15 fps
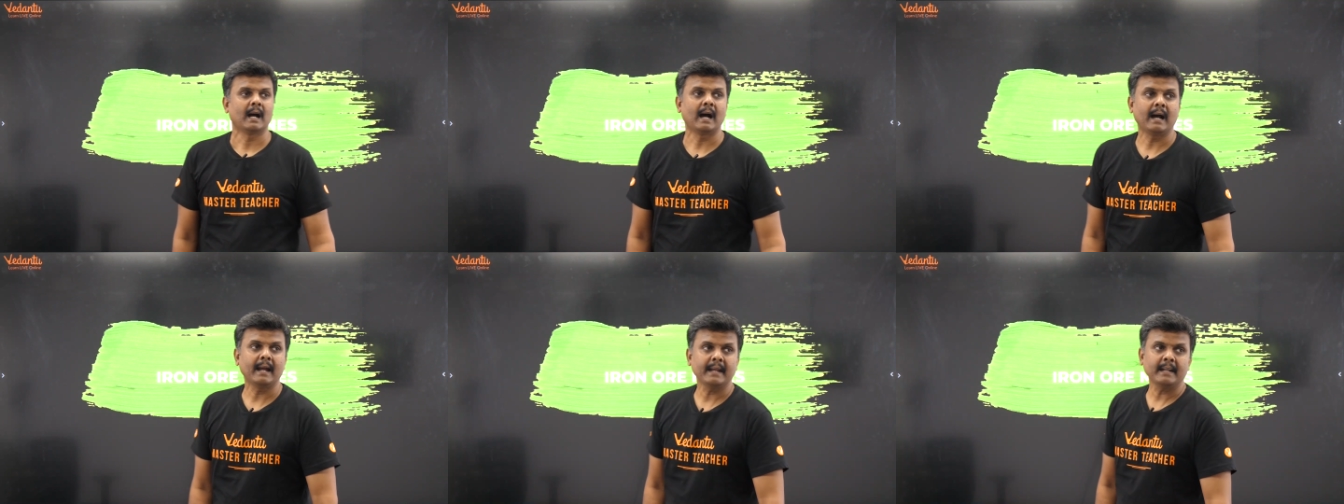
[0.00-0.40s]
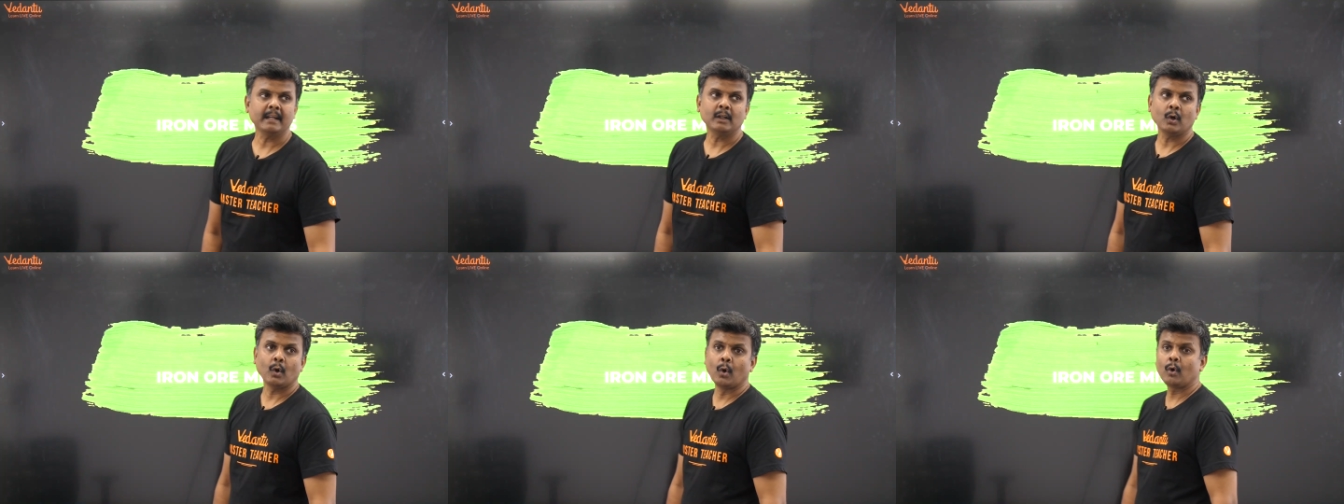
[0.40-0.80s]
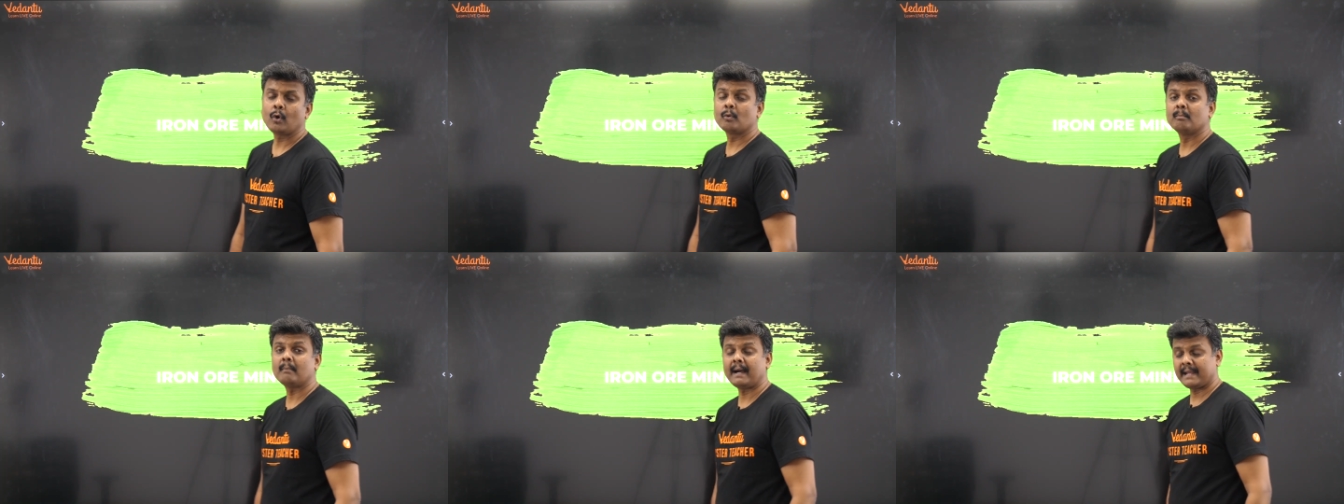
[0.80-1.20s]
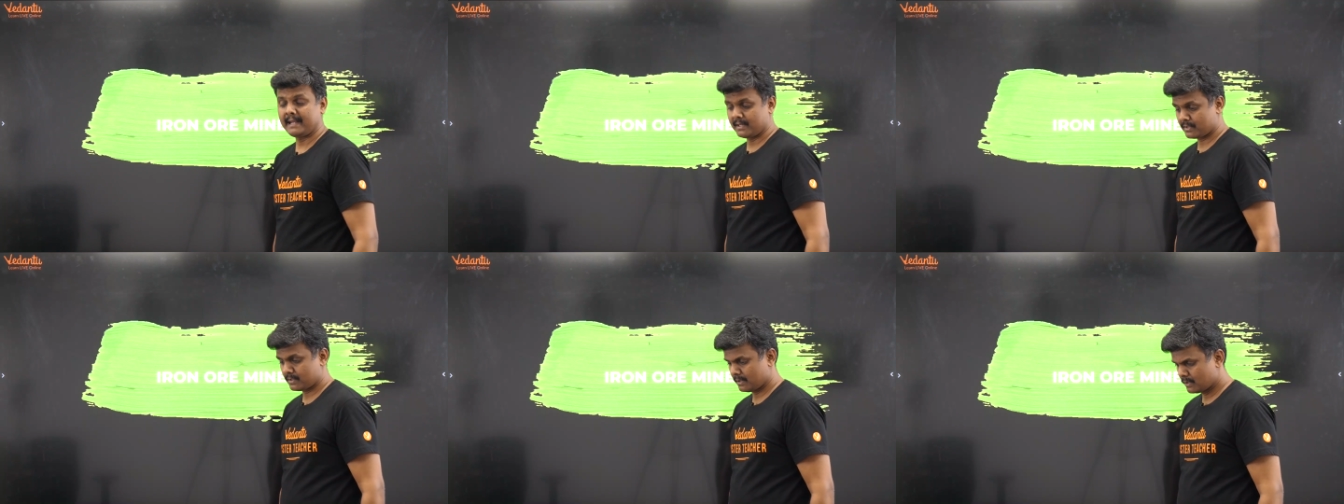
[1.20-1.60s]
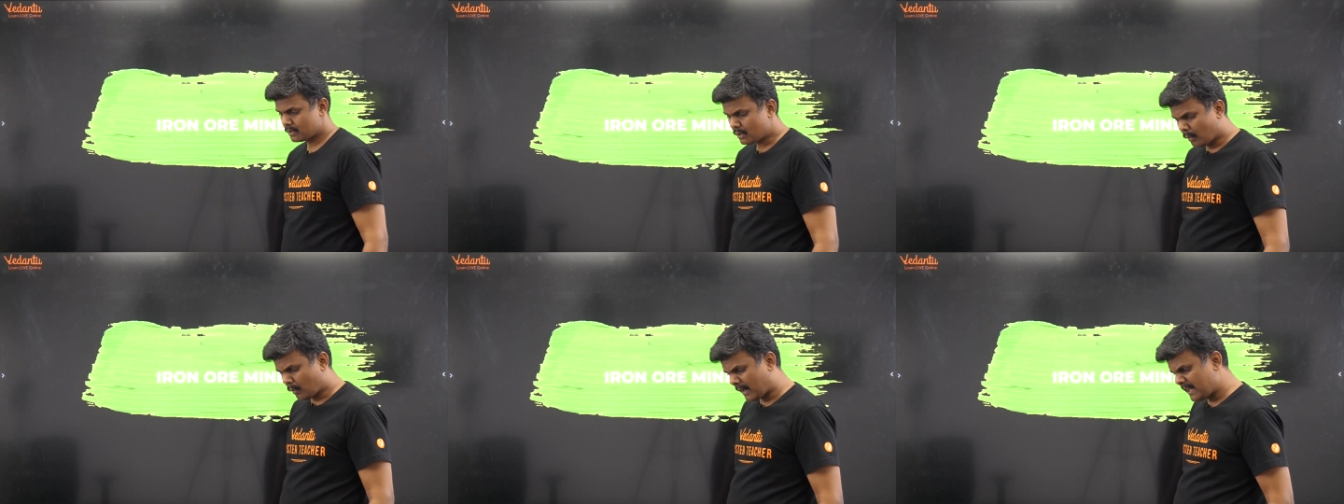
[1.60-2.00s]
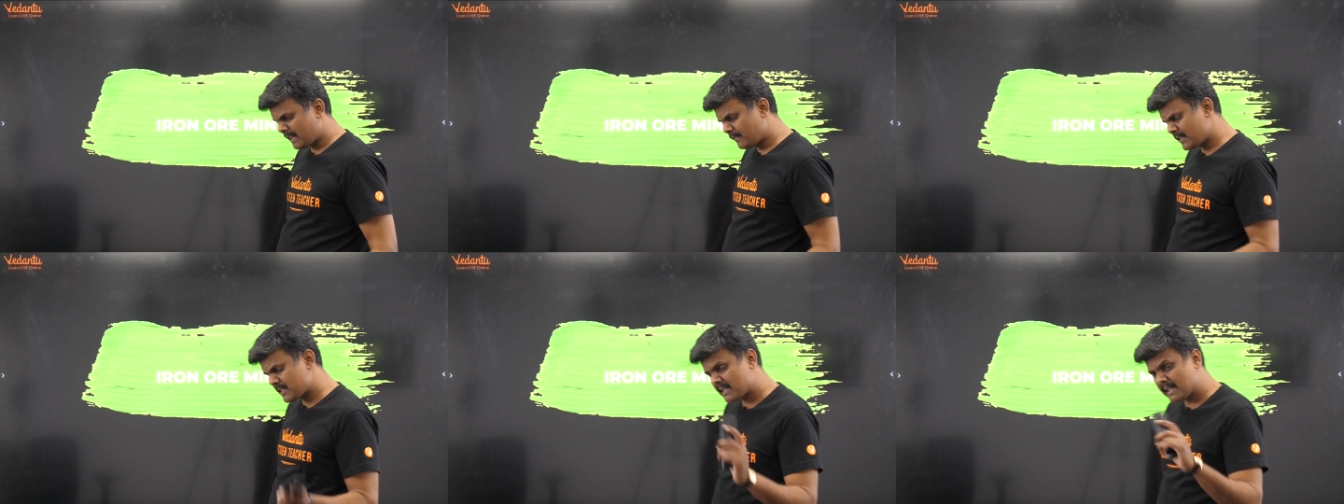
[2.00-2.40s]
Iron ore mines. So what did we